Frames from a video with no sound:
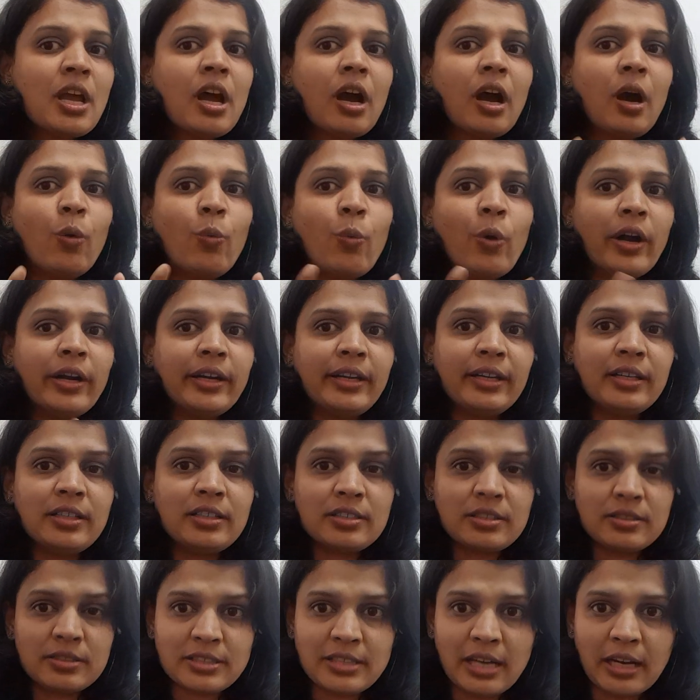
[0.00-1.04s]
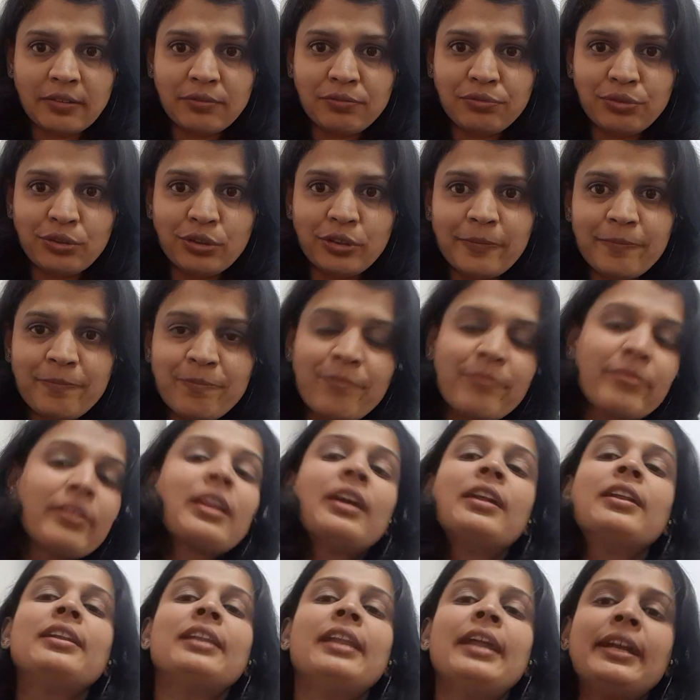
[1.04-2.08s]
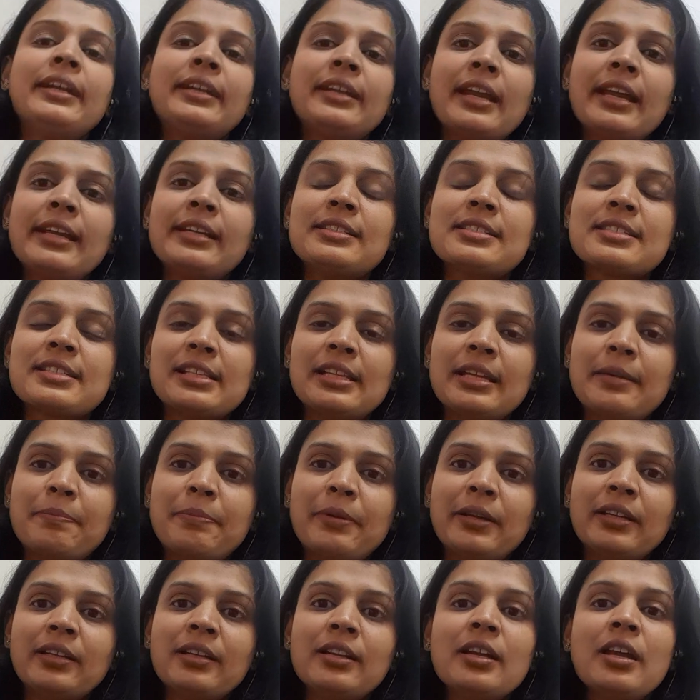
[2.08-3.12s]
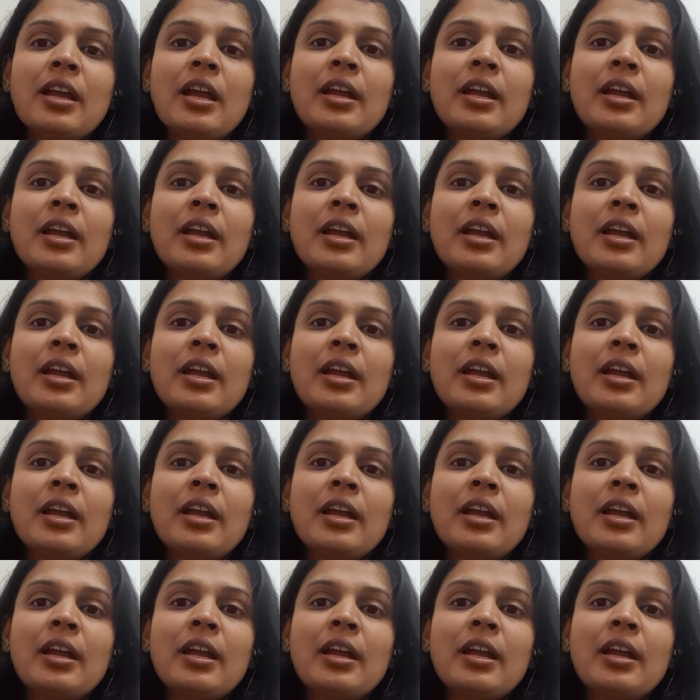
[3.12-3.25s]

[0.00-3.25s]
avoiding junk food, late night sleeping,